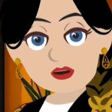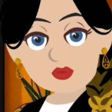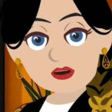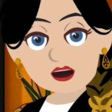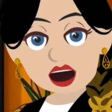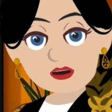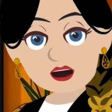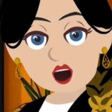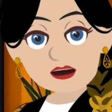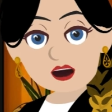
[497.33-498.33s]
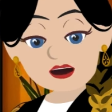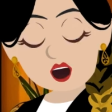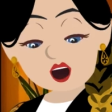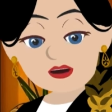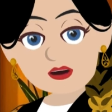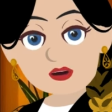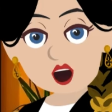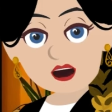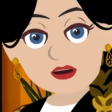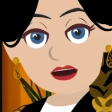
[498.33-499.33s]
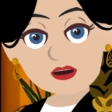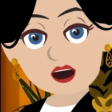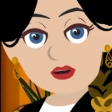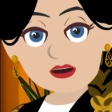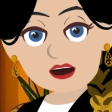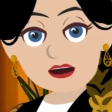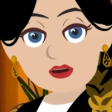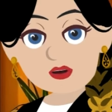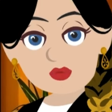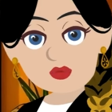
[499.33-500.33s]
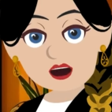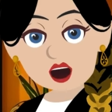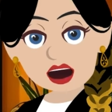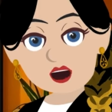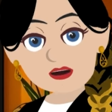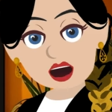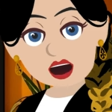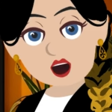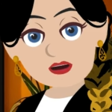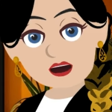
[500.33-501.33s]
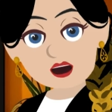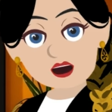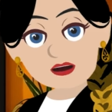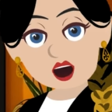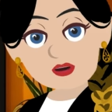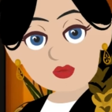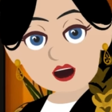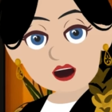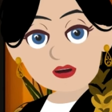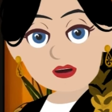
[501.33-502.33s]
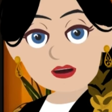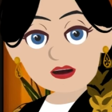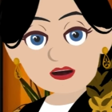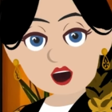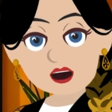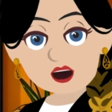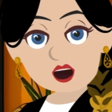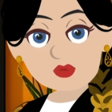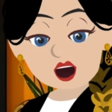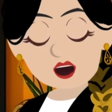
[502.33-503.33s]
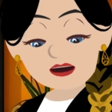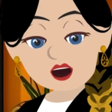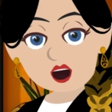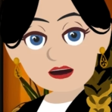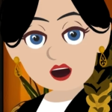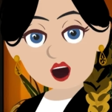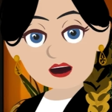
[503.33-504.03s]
I love you, Abraham, and what you represent. I love the clarity that you have brought to me and the understanding that I